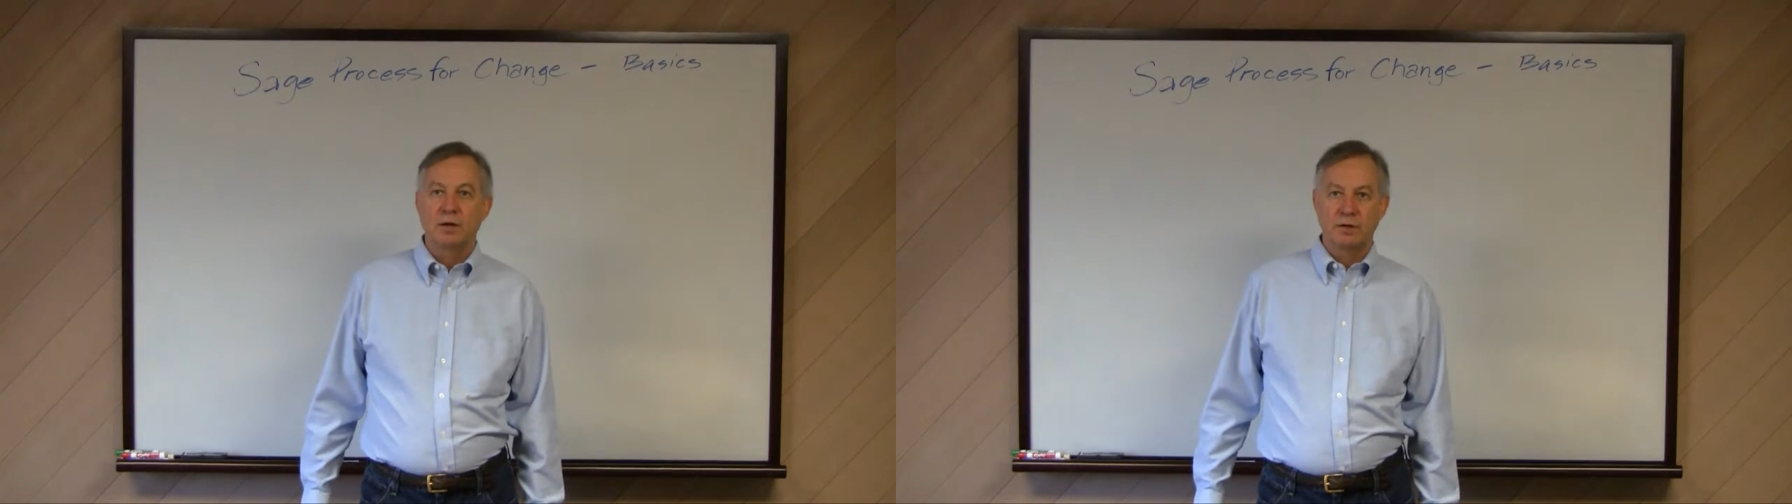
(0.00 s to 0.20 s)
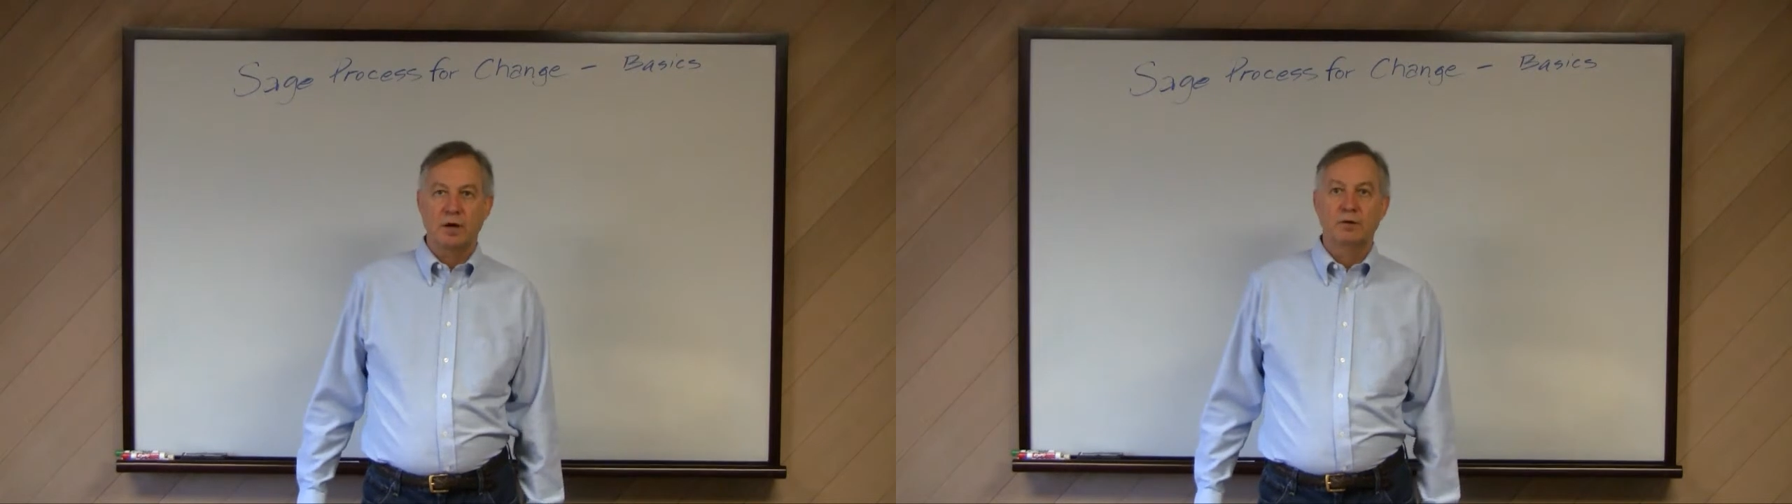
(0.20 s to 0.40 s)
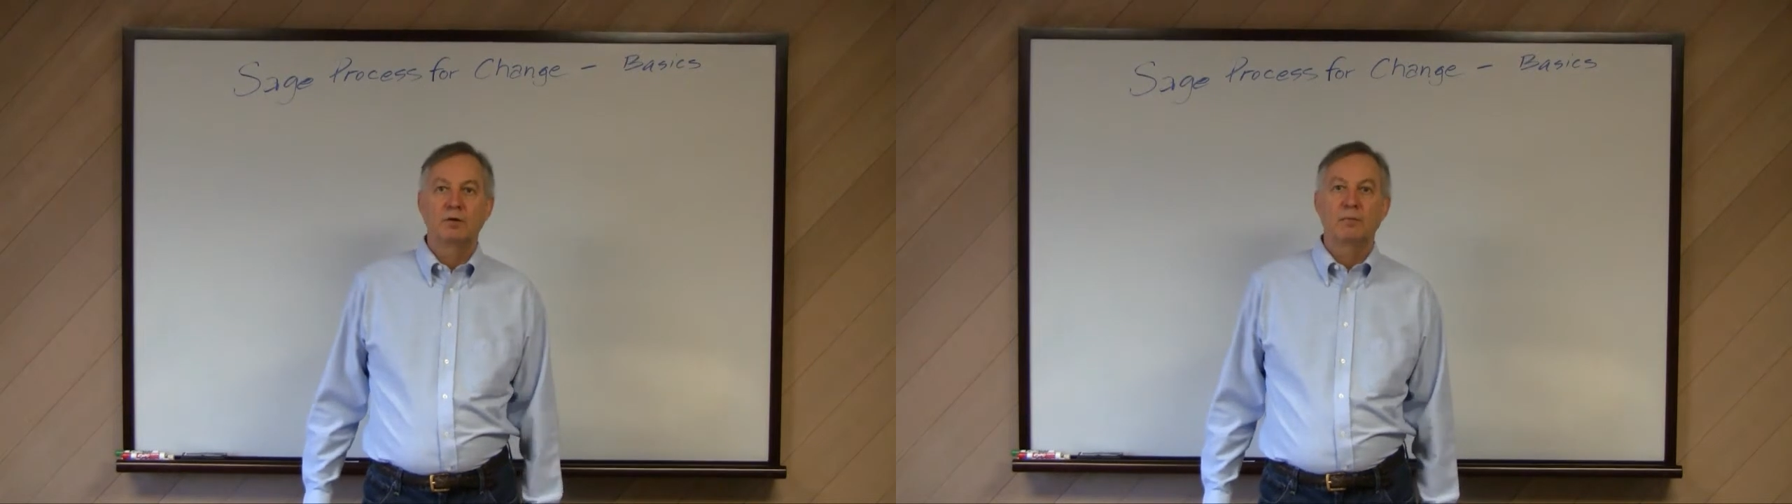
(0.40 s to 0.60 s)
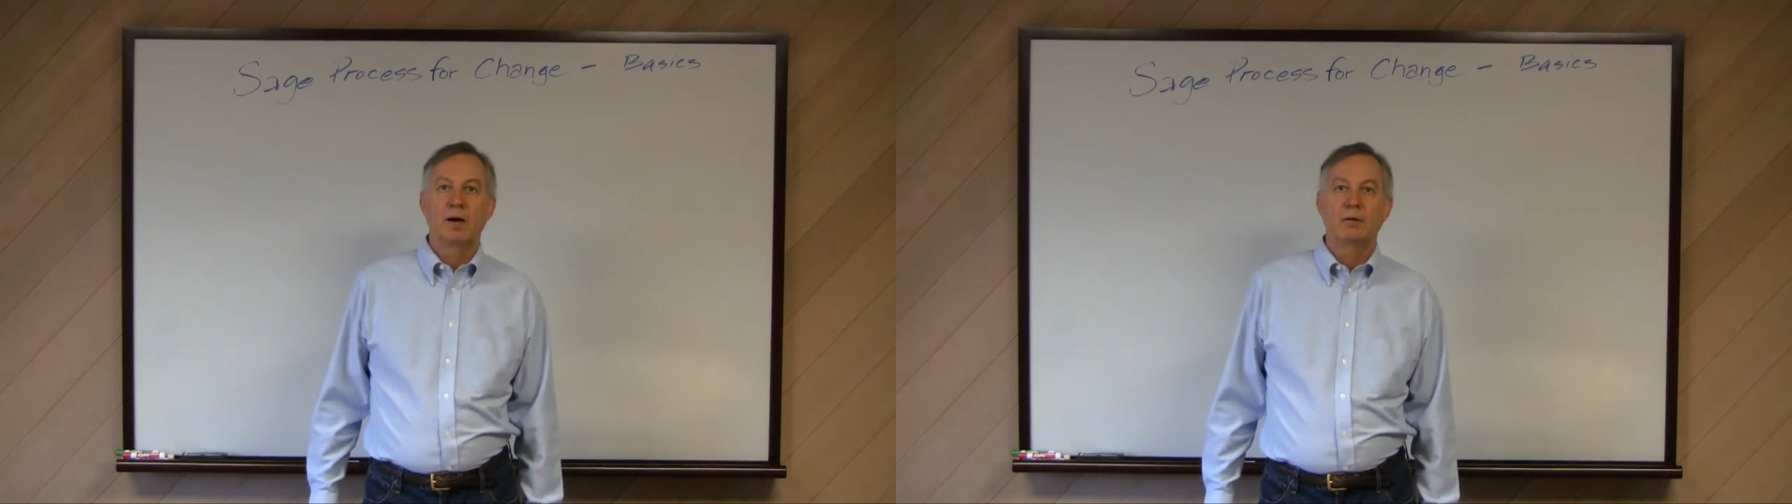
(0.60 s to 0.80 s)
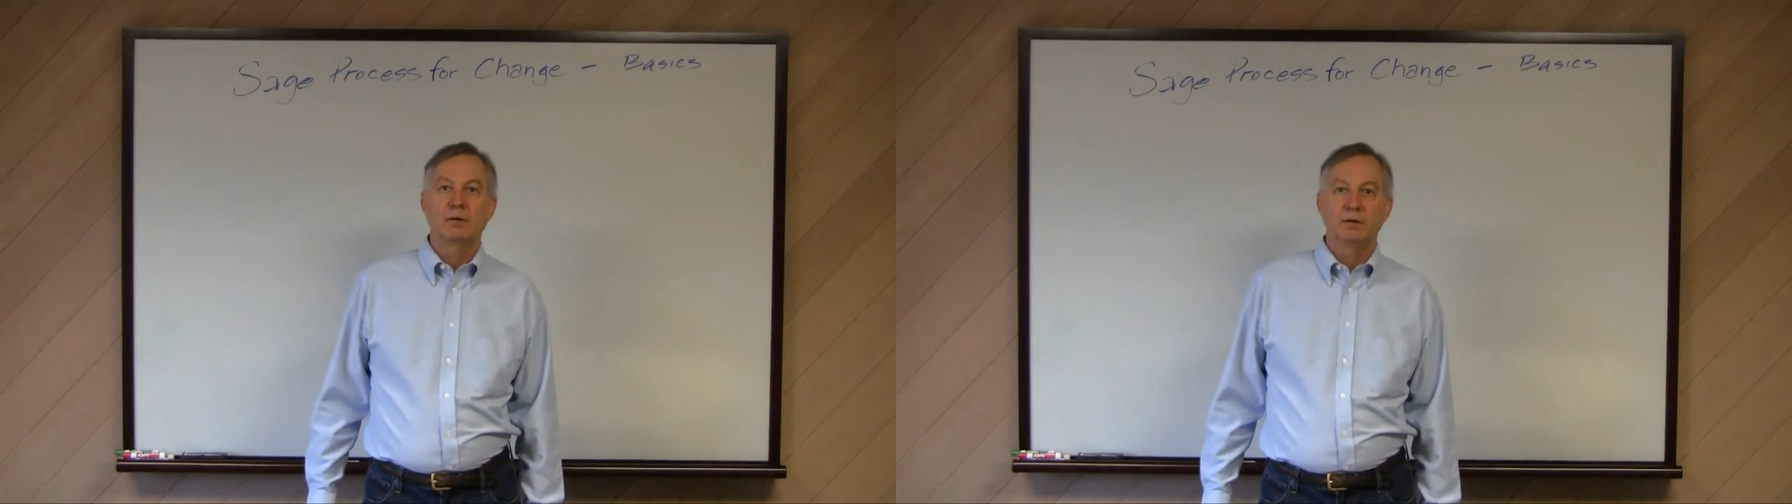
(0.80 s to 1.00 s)
I'd talk to you
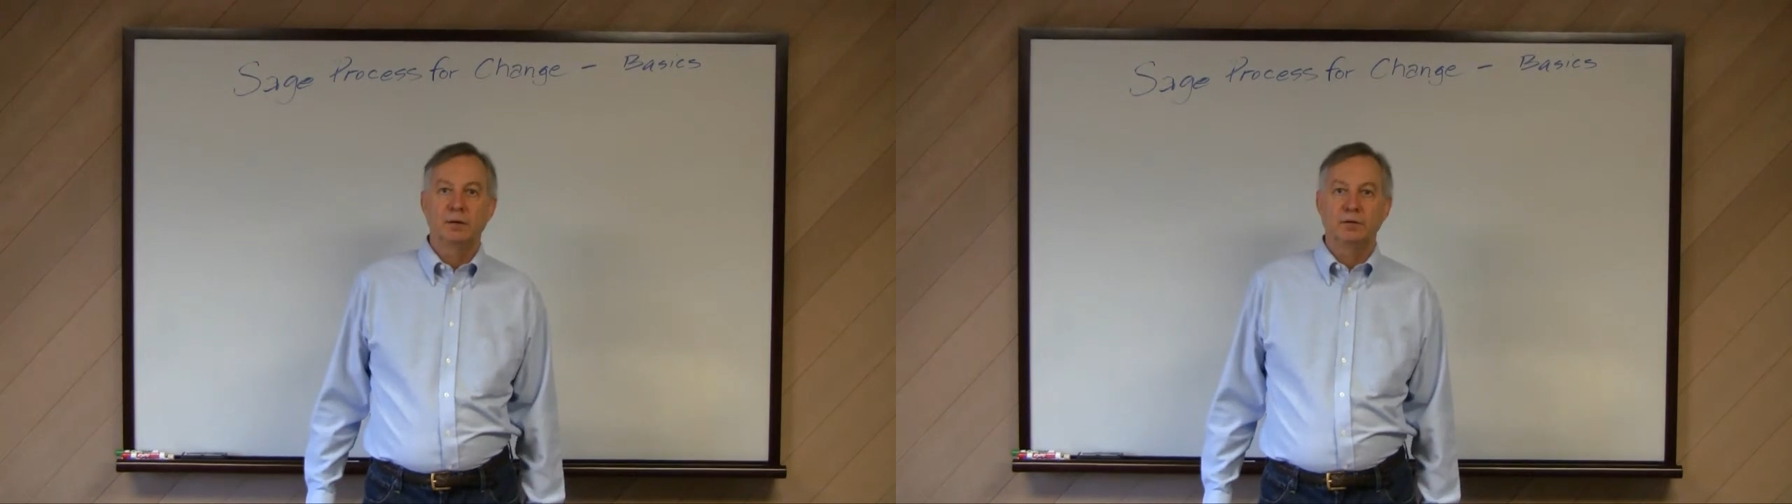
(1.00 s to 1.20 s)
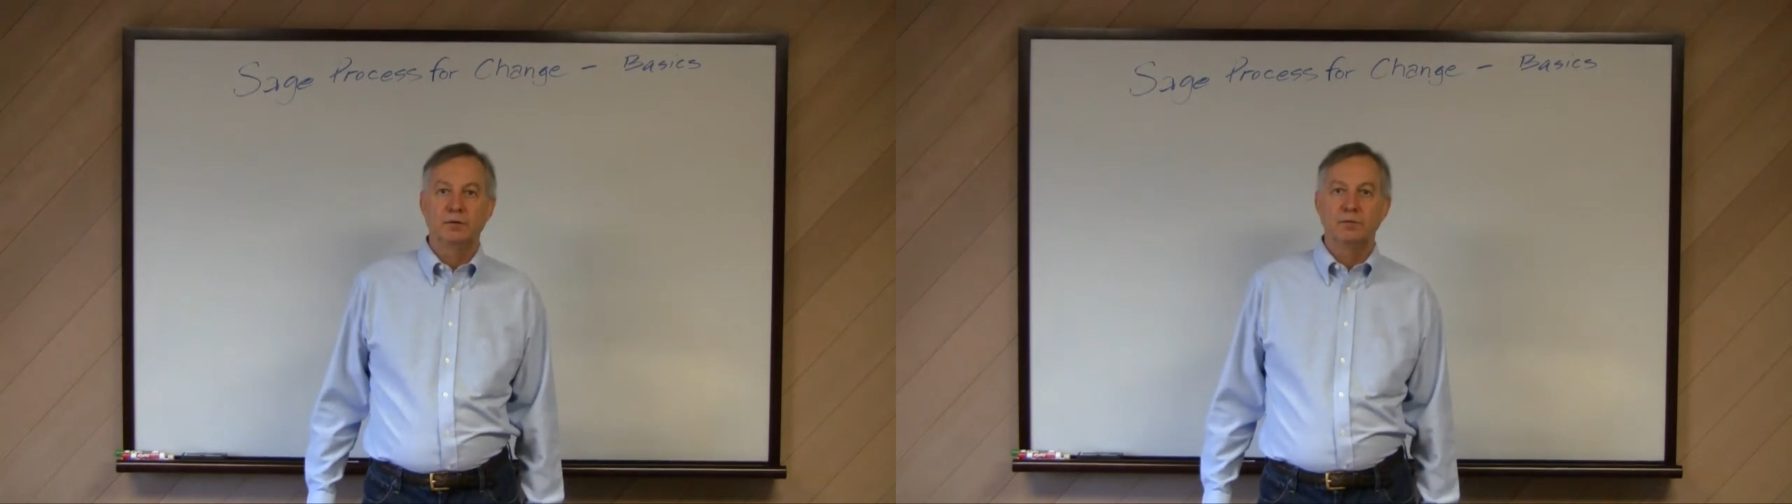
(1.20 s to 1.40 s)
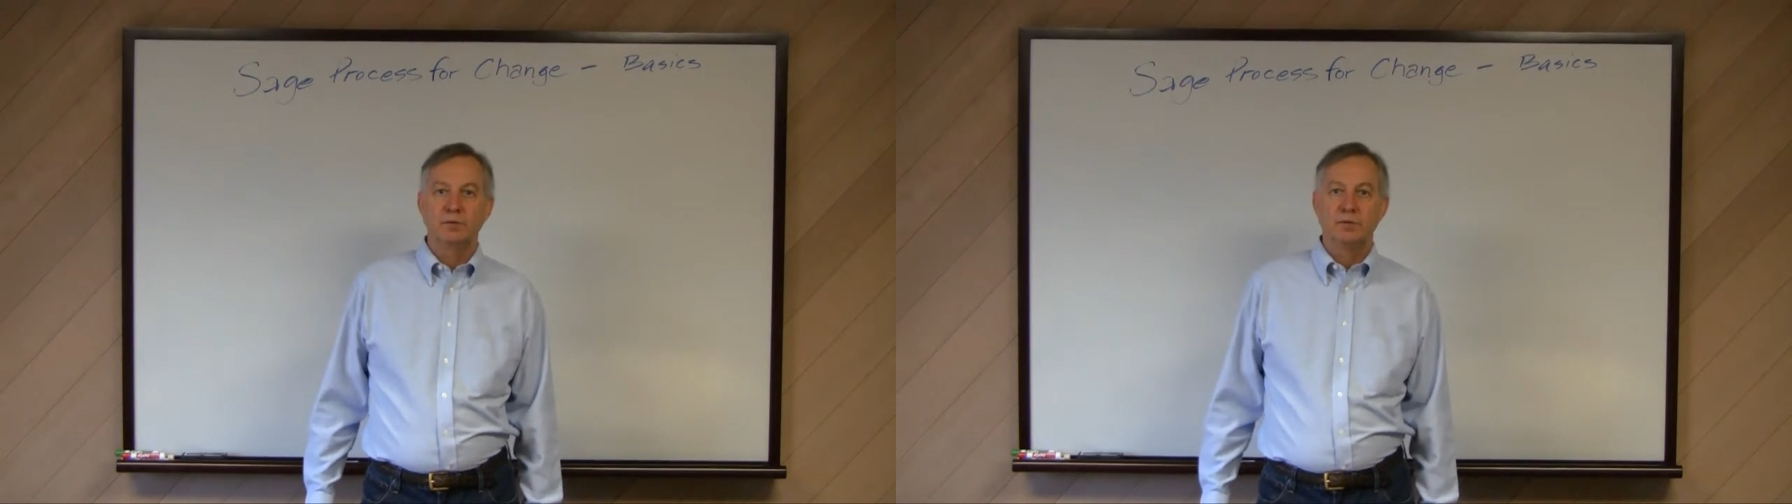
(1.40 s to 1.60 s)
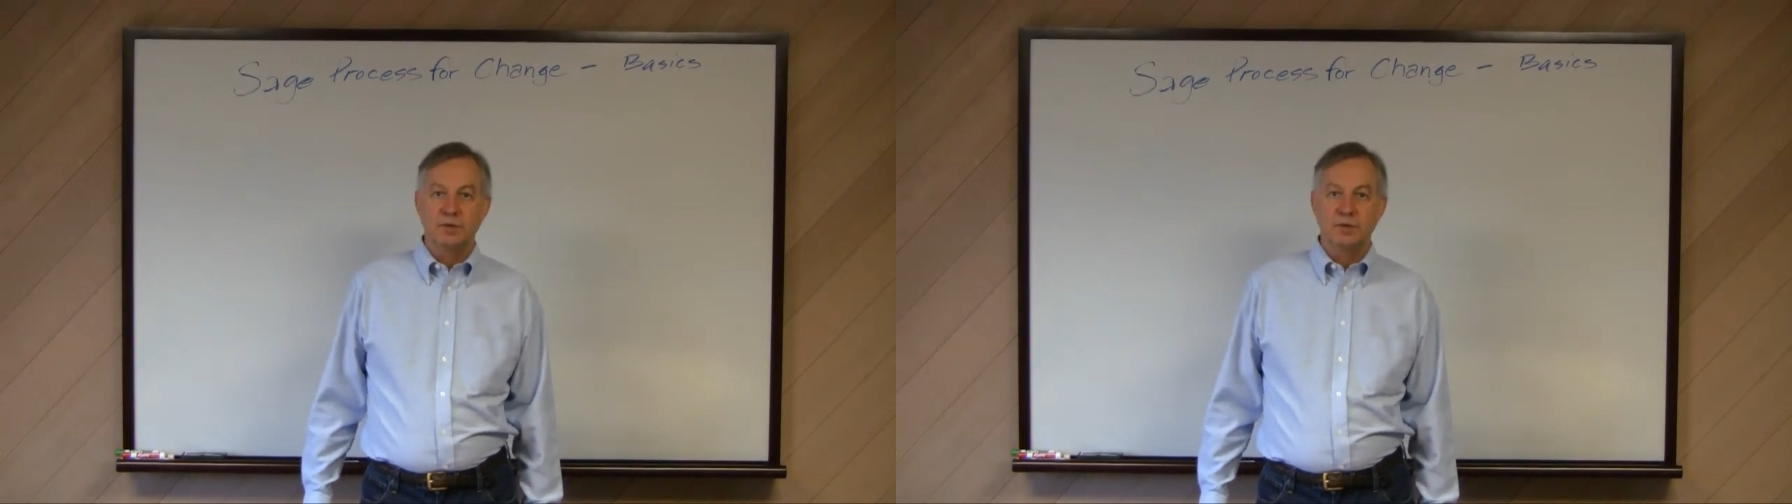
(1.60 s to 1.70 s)
about is